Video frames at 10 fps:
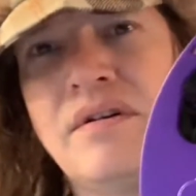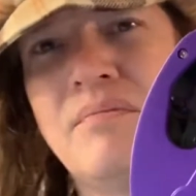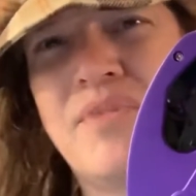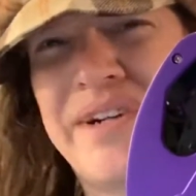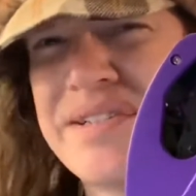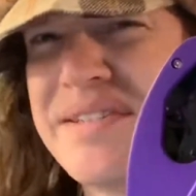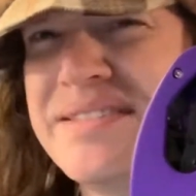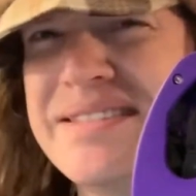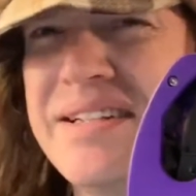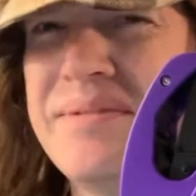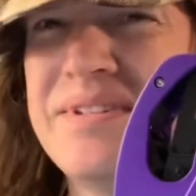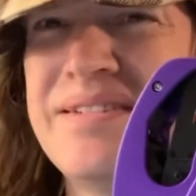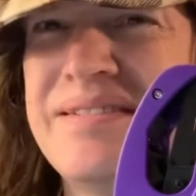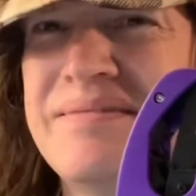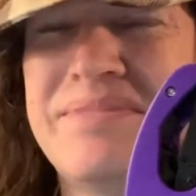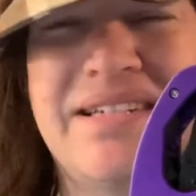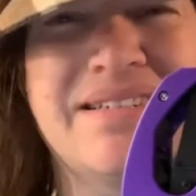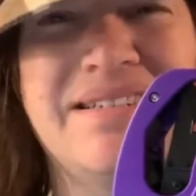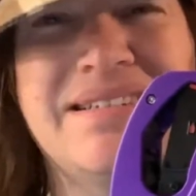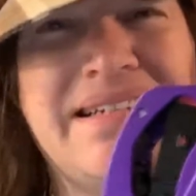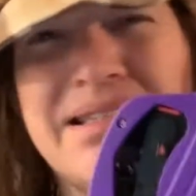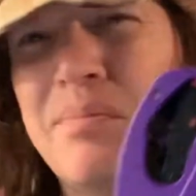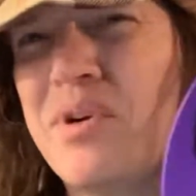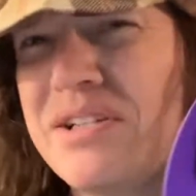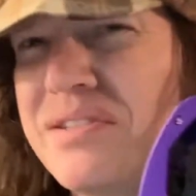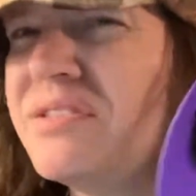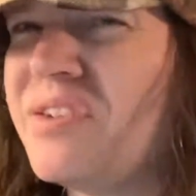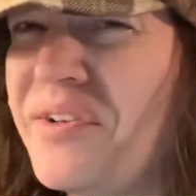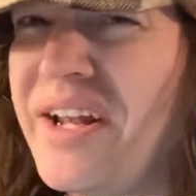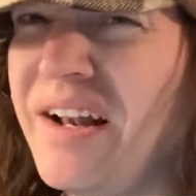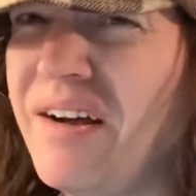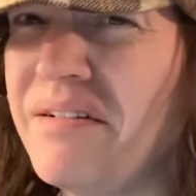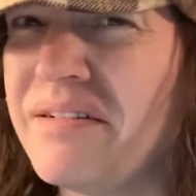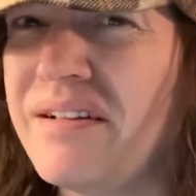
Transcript: Price guns, anyone? guns. I sell price guns all day long.